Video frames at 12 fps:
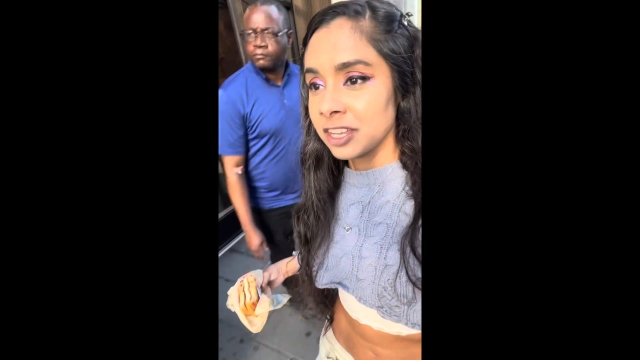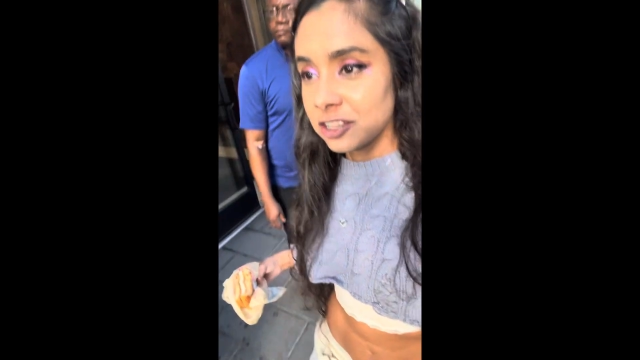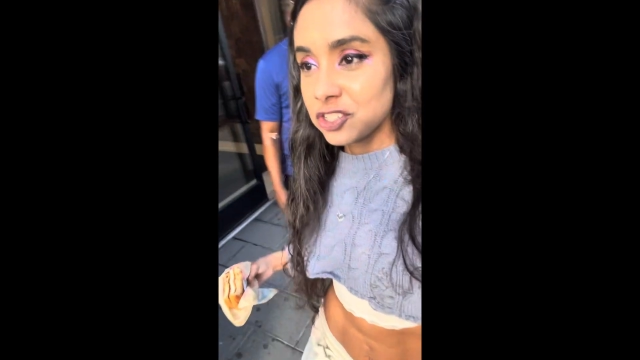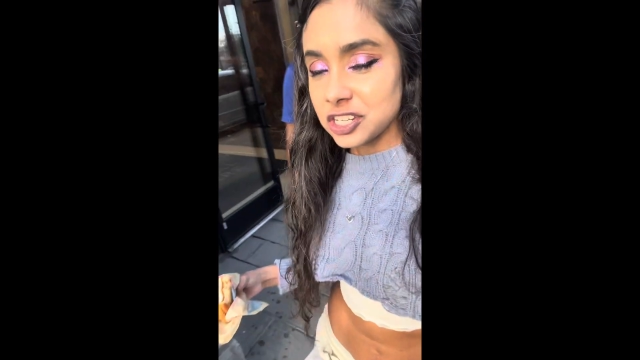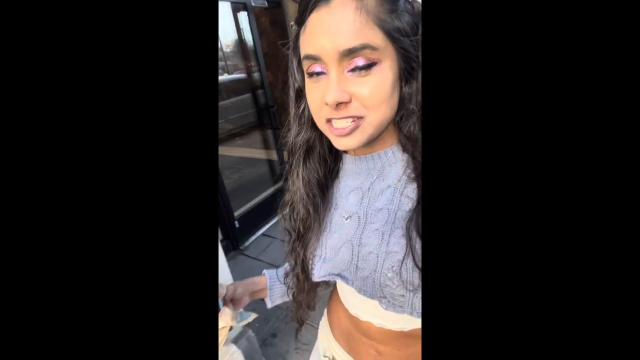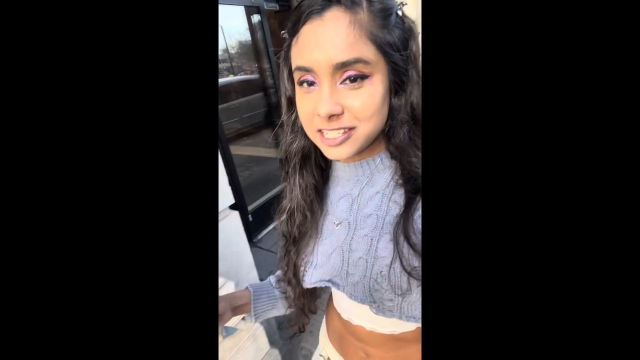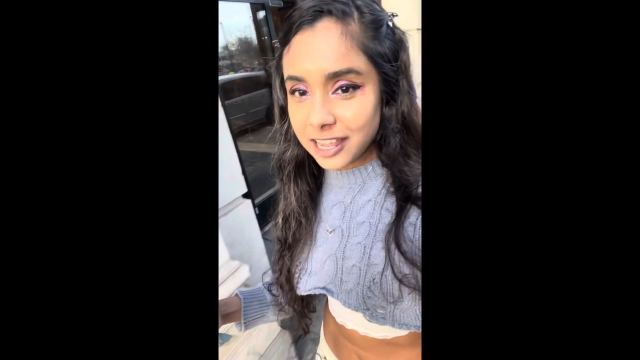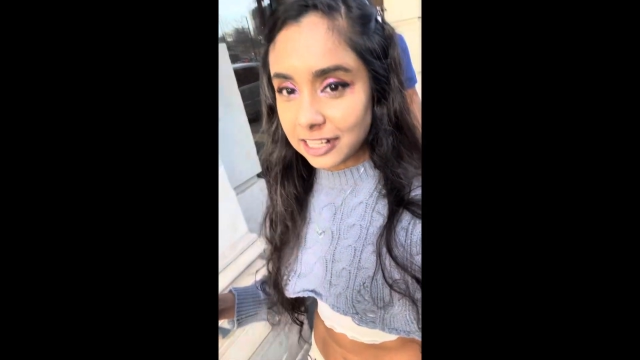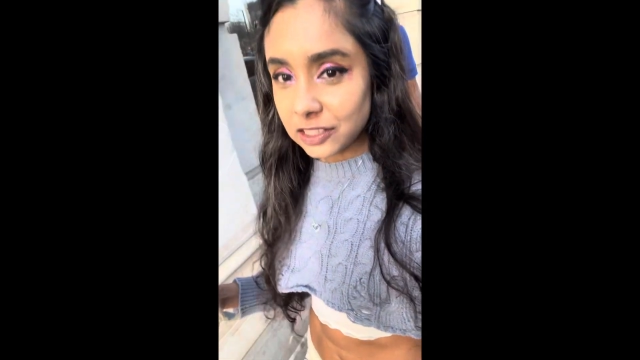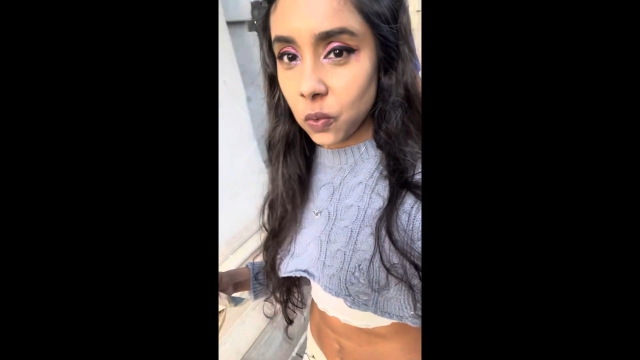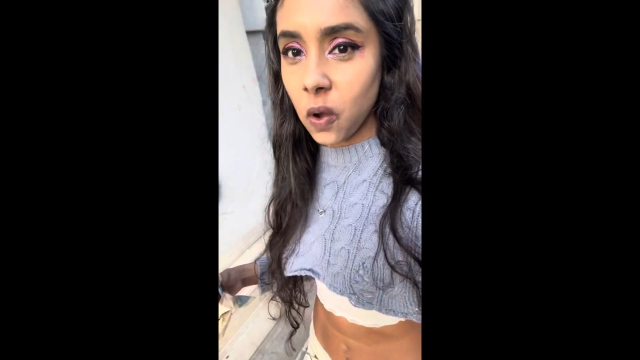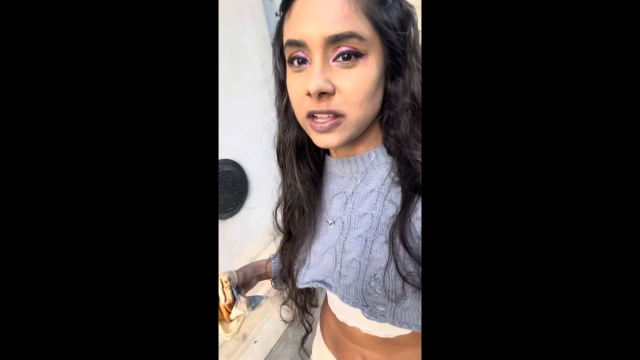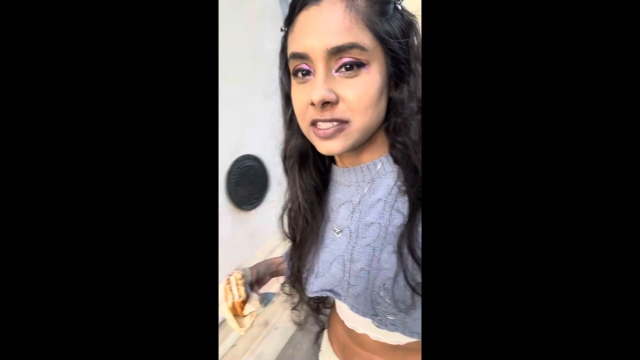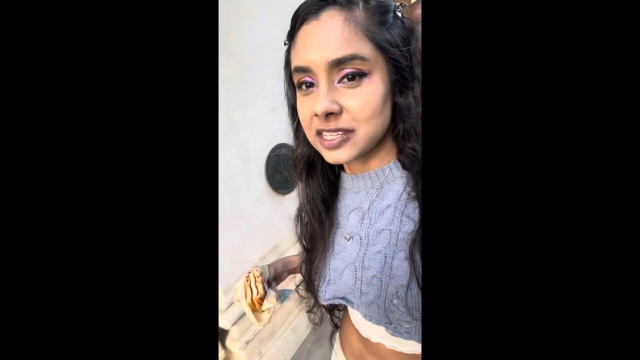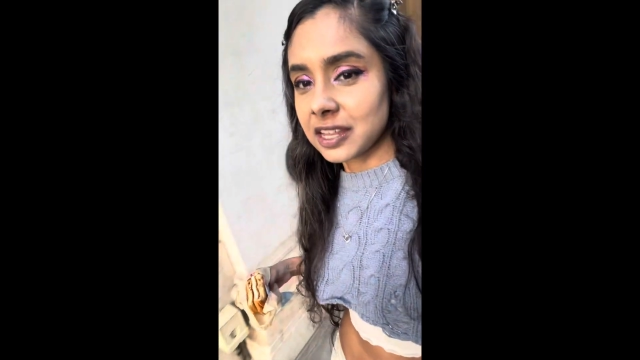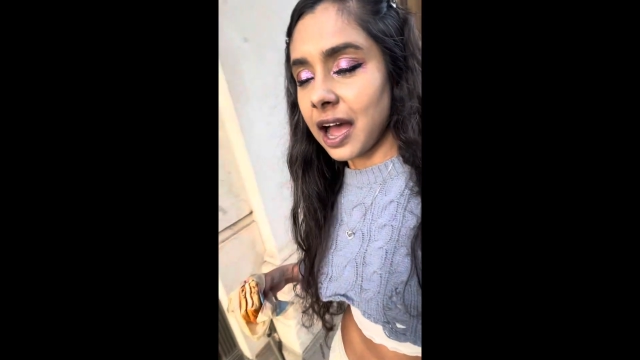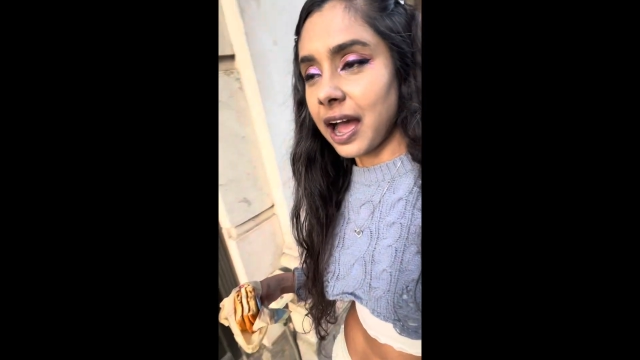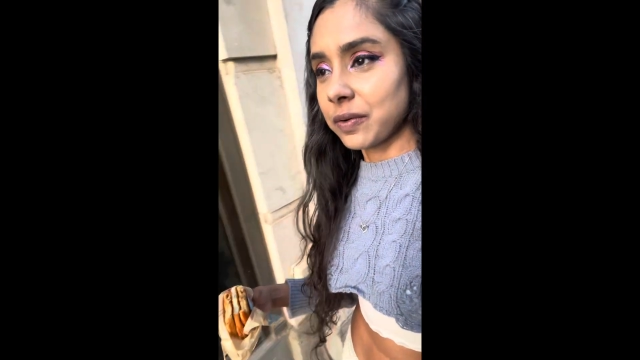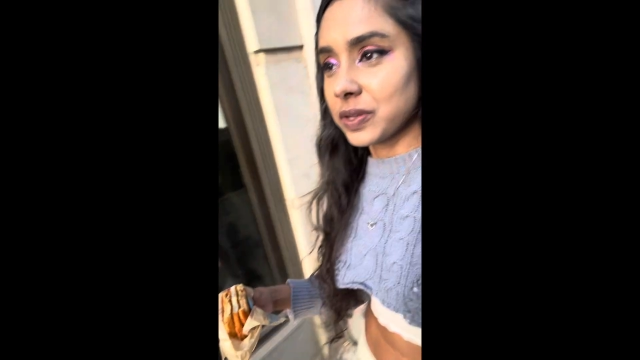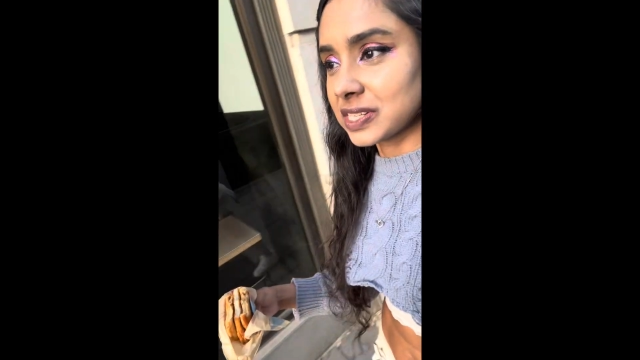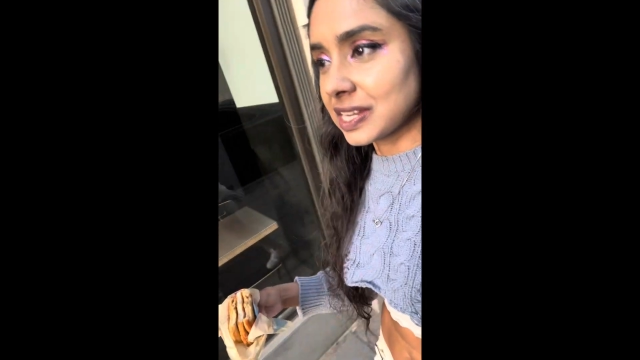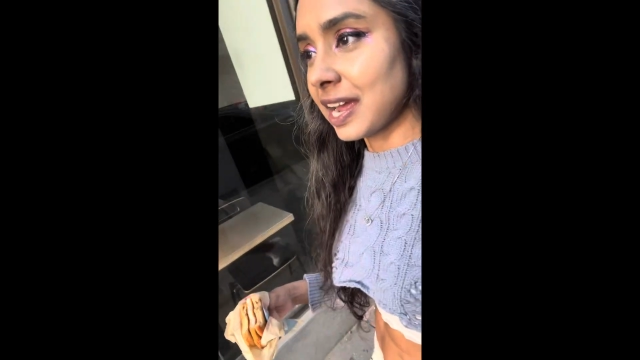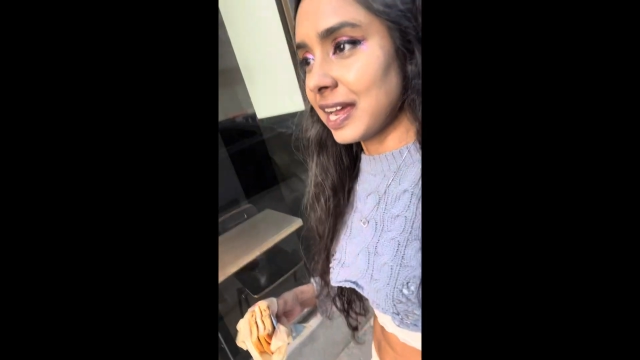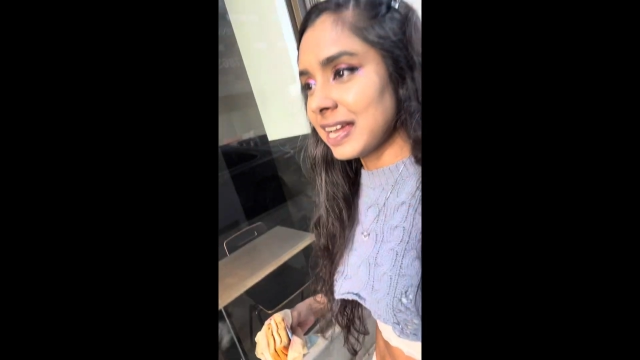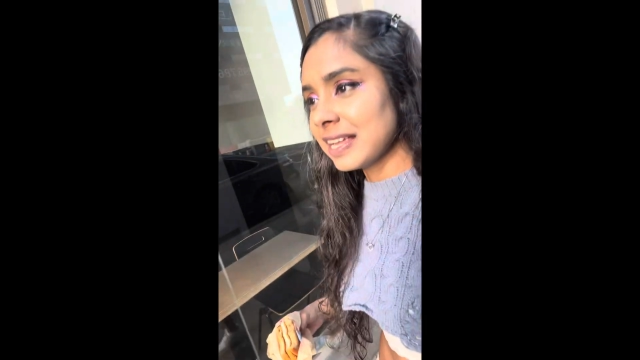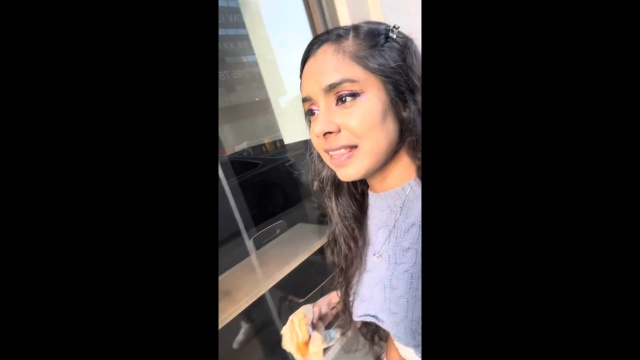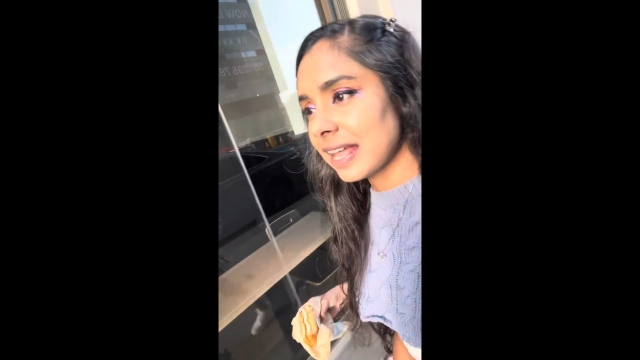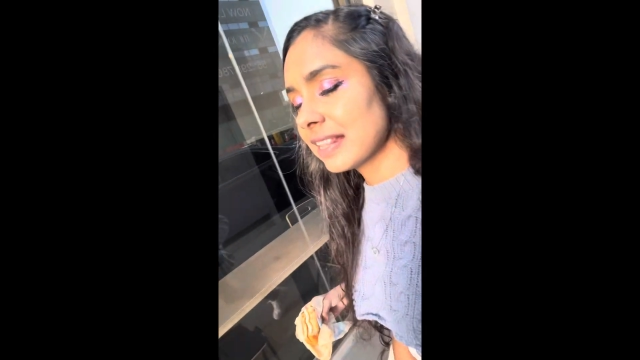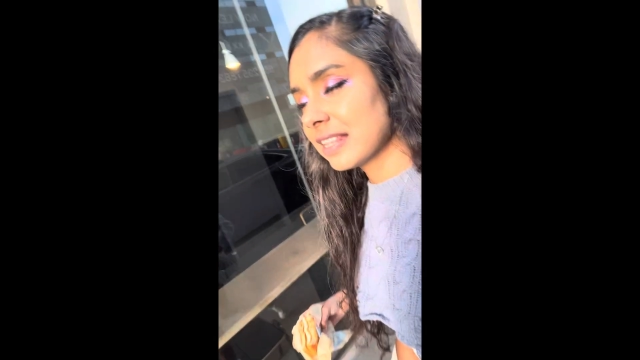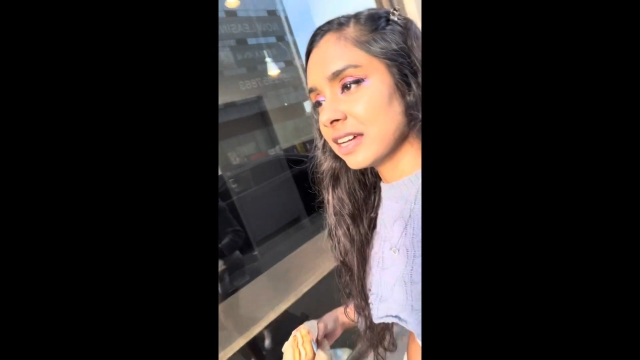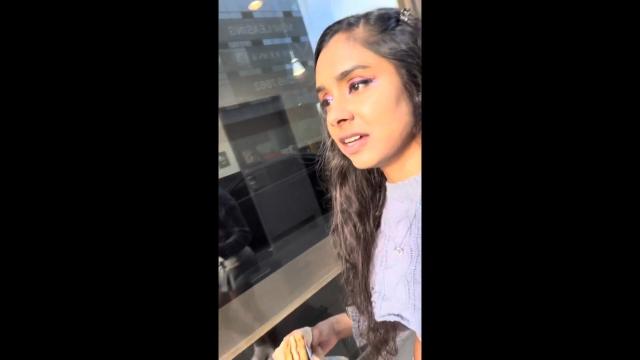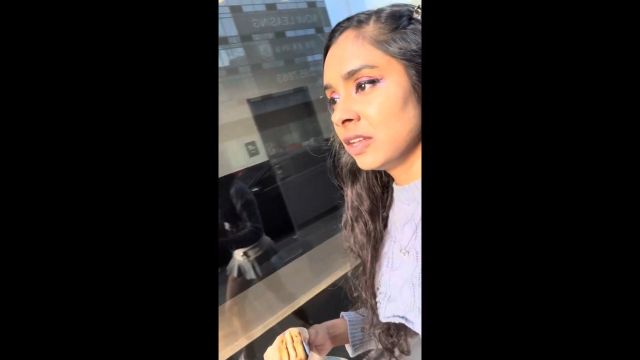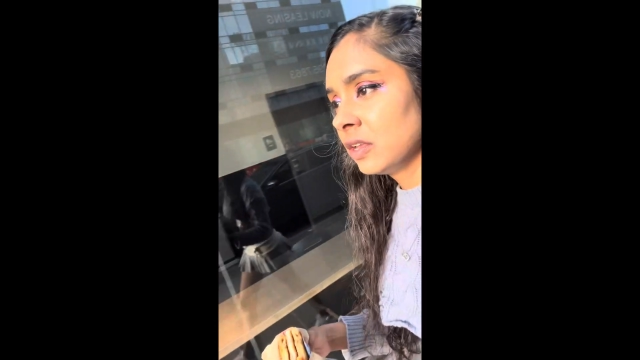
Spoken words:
Just like the ones I was saying that the